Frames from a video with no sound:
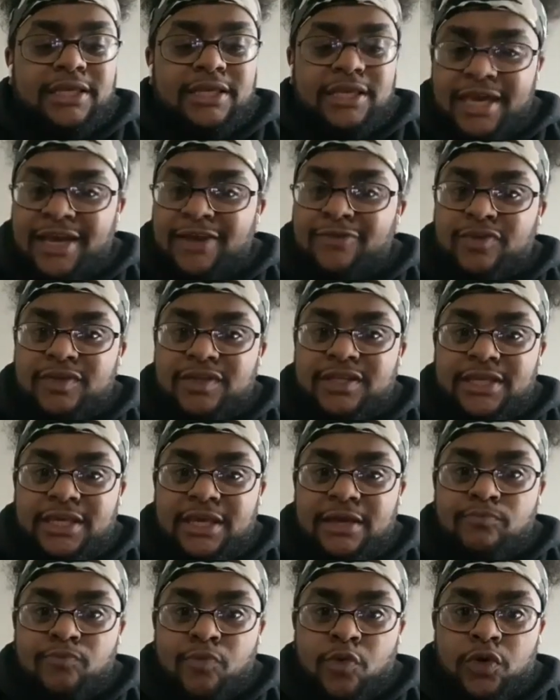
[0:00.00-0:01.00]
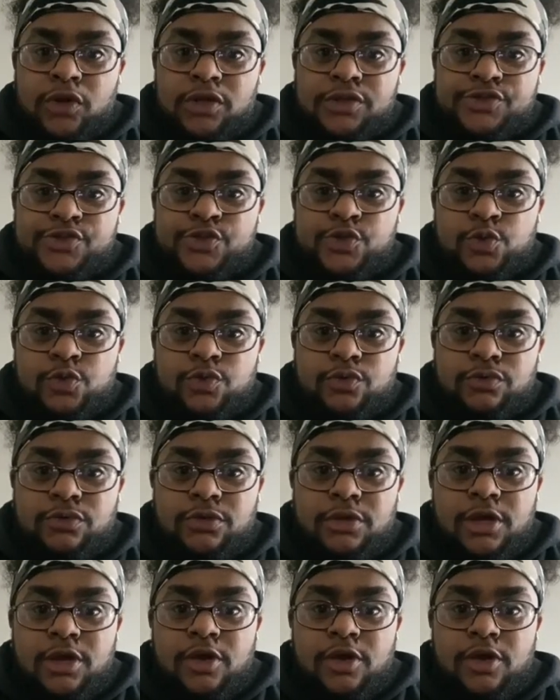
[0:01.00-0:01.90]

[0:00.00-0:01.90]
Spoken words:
really get more in tune